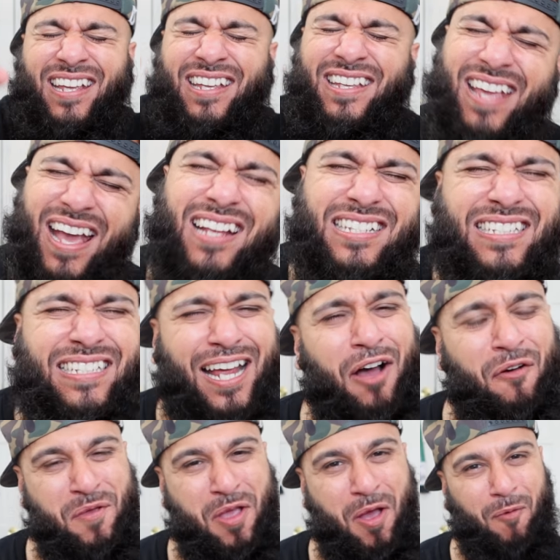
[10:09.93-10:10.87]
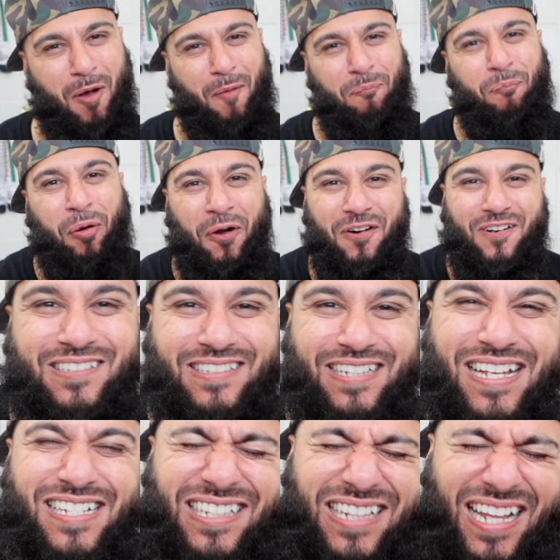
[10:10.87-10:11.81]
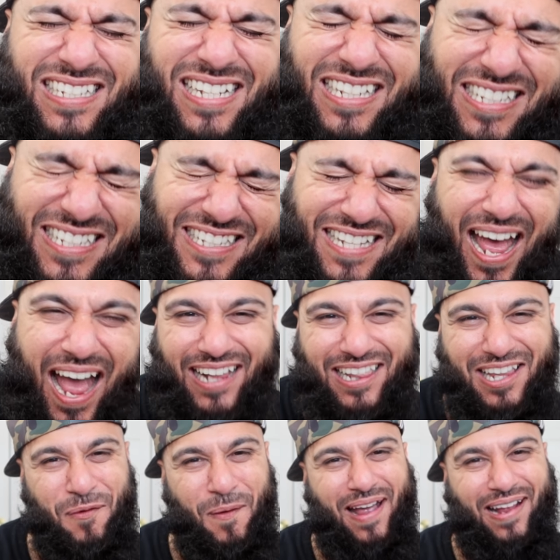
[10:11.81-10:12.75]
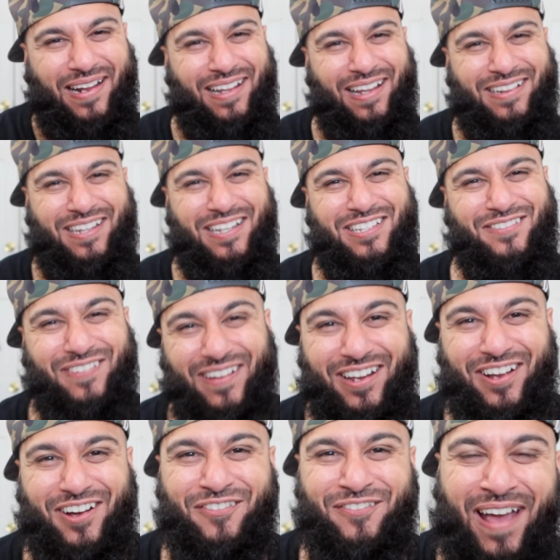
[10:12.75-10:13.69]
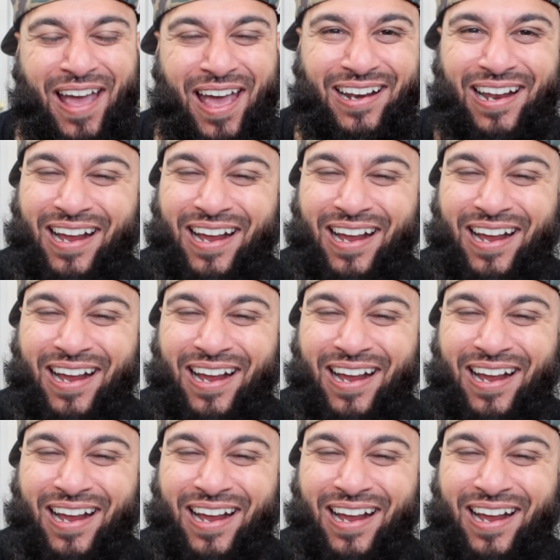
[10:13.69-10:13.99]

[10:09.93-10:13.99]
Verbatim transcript: Yes, tell me about Pearl Daisy. That's exactly why I clicked this video, man.